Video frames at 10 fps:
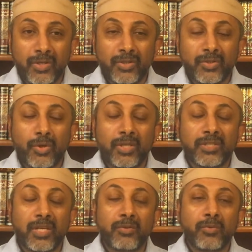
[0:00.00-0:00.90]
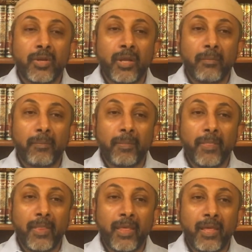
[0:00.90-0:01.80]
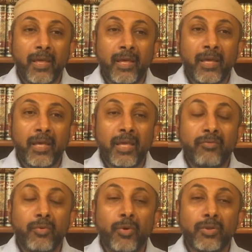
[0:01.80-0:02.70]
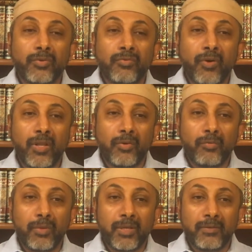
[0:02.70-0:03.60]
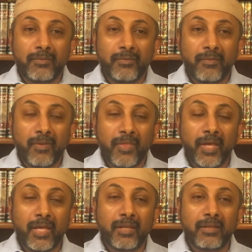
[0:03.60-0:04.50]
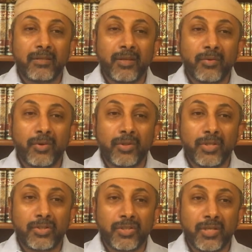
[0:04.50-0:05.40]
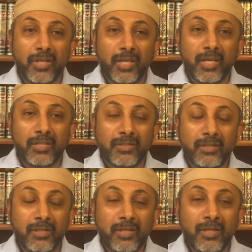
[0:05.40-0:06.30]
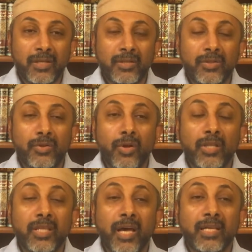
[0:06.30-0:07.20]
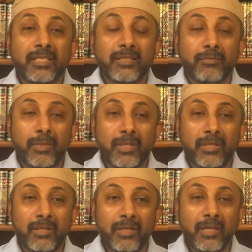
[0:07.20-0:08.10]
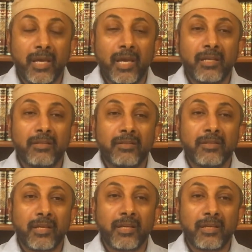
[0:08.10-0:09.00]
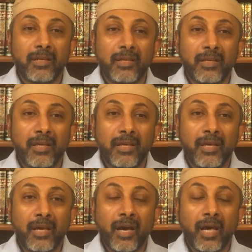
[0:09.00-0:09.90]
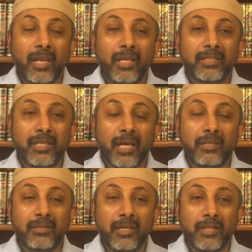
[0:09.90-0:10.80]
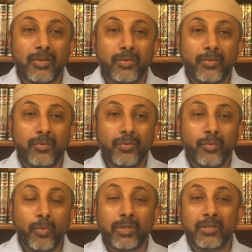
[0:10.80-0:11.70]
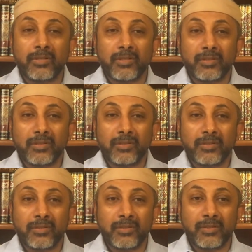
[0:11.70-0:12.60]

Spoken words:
So he said to him, "If you want to follow me, then the condition is, do not ask me anything unless I tell you what it is."